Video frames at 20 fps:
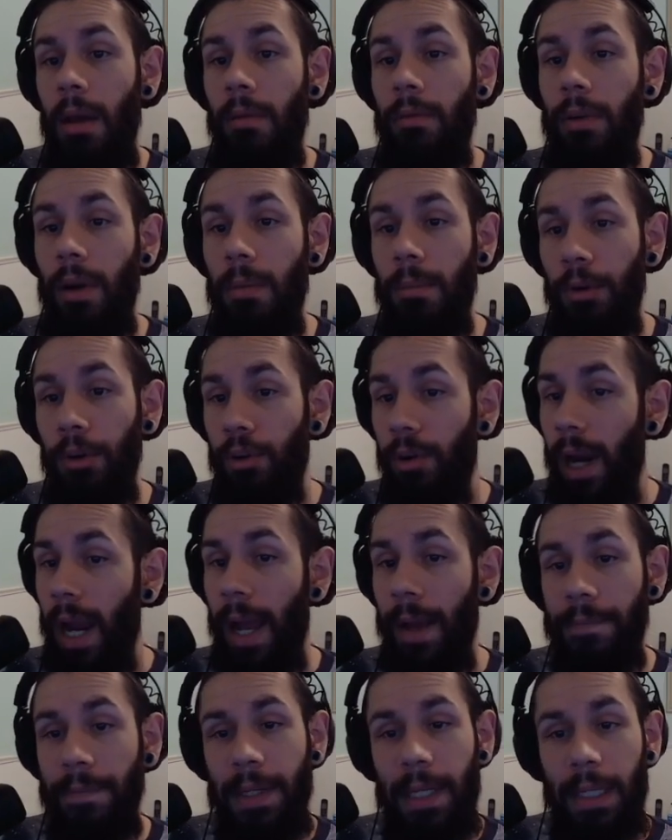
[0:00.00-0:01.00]
from
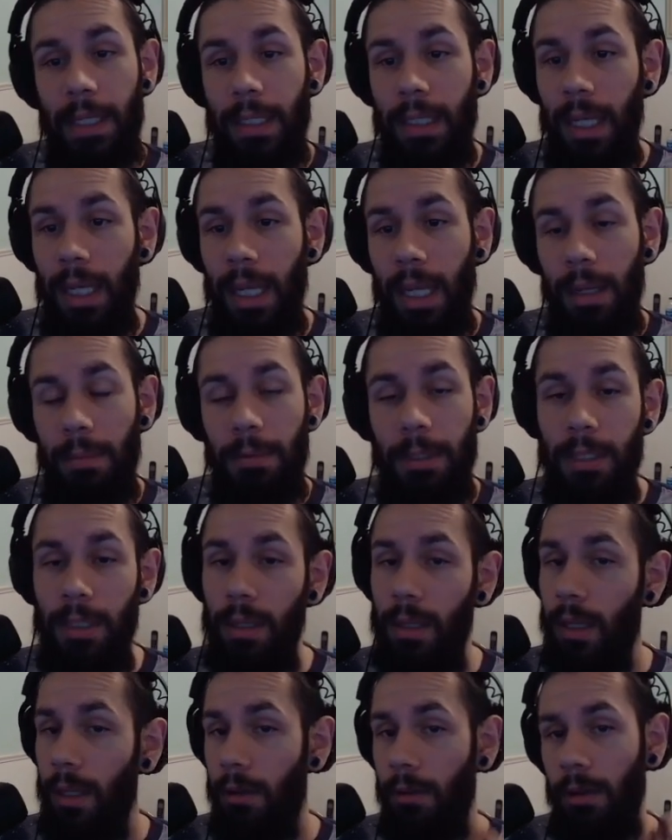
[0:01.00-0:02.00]
crafting tips
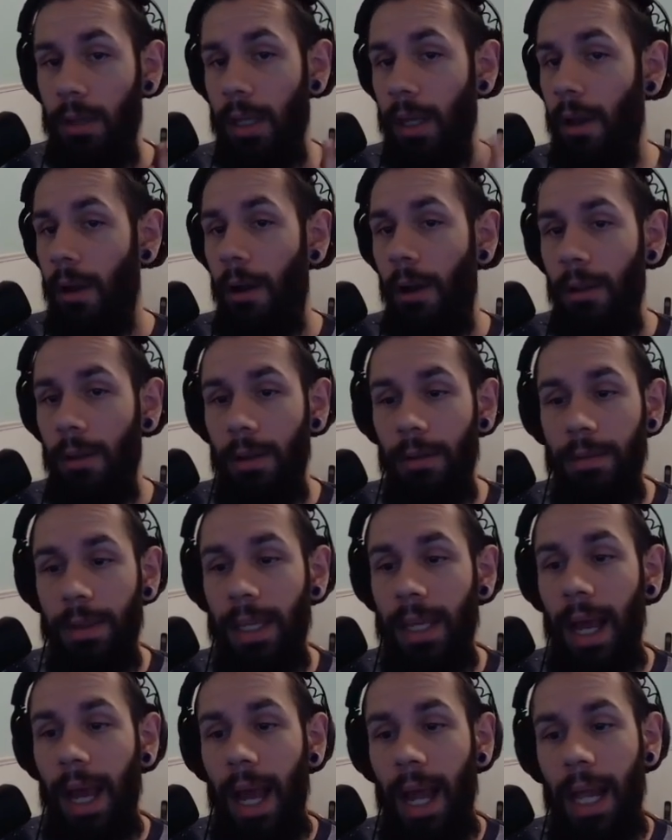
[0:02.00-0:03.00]
to literally all of
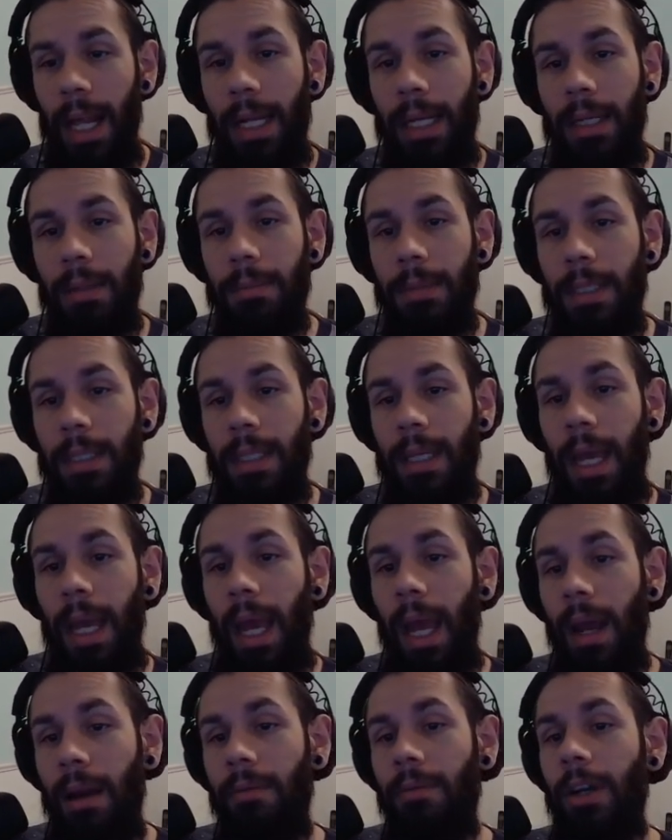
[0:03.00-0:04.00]
the items to
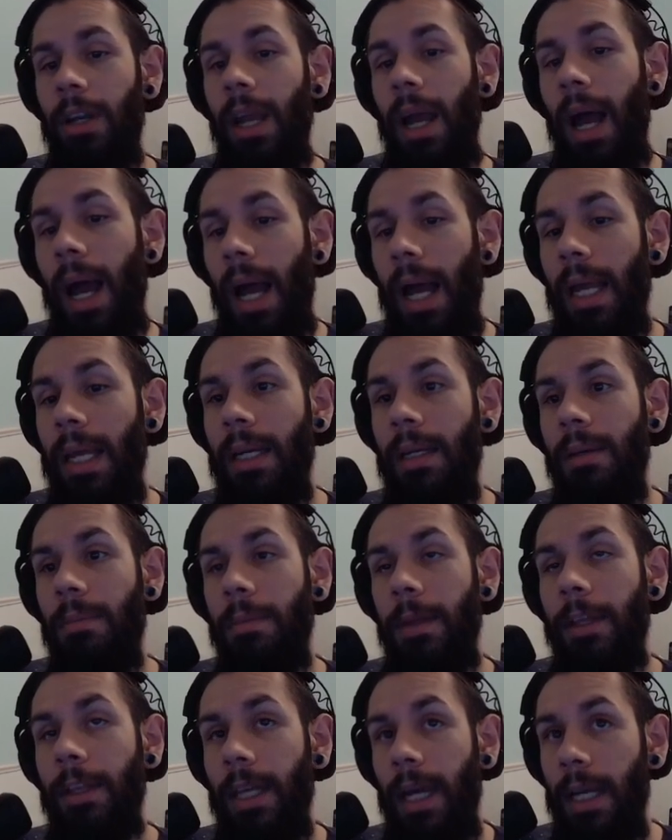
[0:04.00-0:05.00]
every
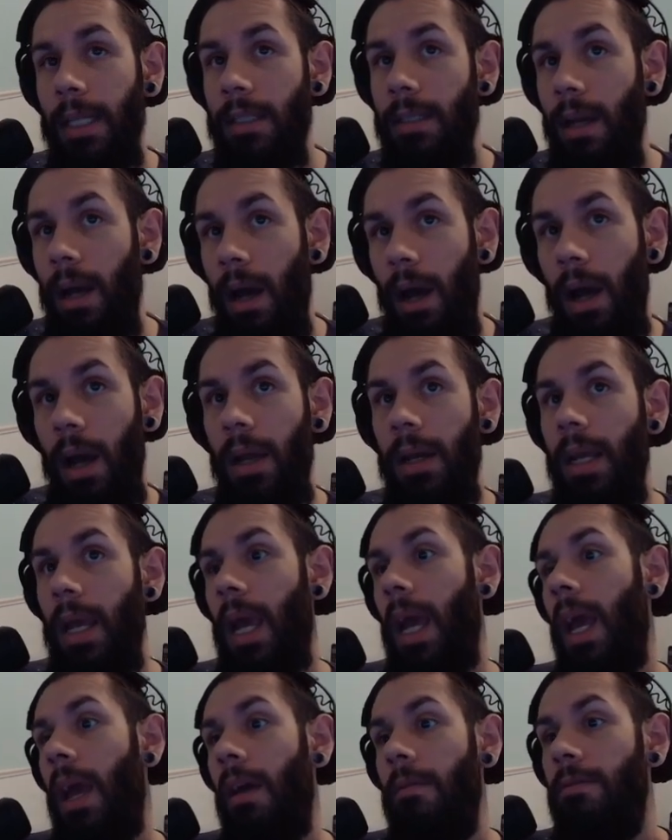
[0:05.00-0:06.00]
item that's on
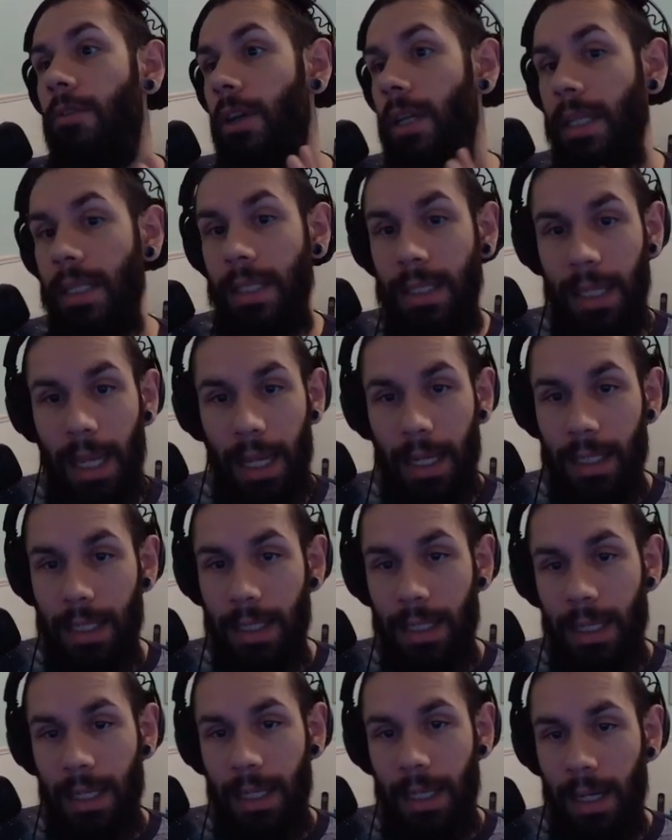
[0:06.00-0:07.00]
every
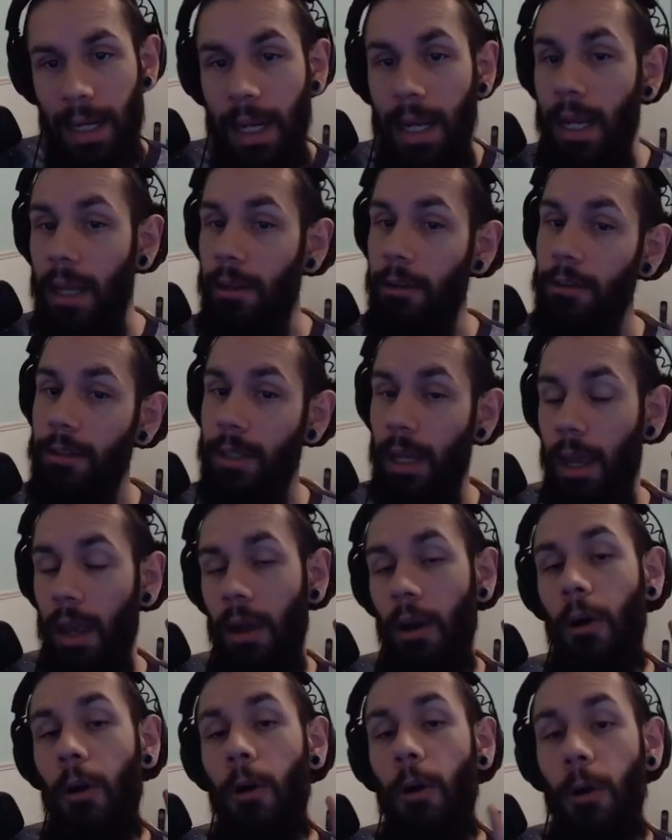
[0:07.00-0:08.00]
sextant. There's a
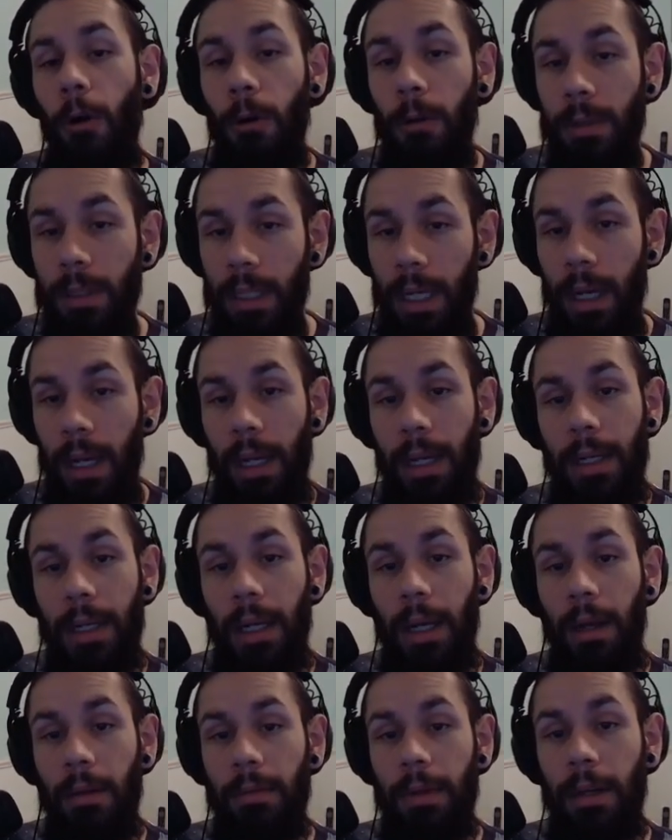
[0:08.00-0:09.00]
whole ton
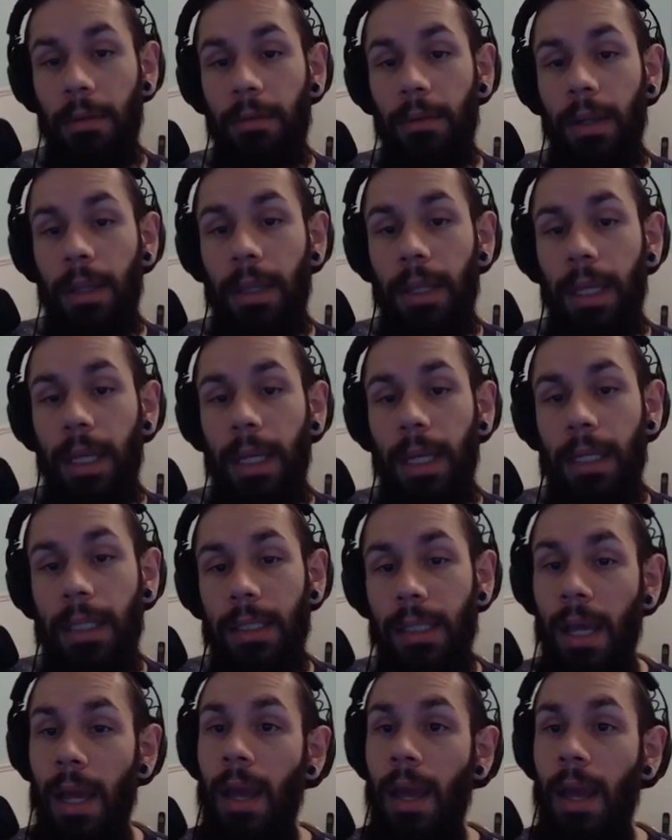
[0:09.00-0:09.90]
of different things.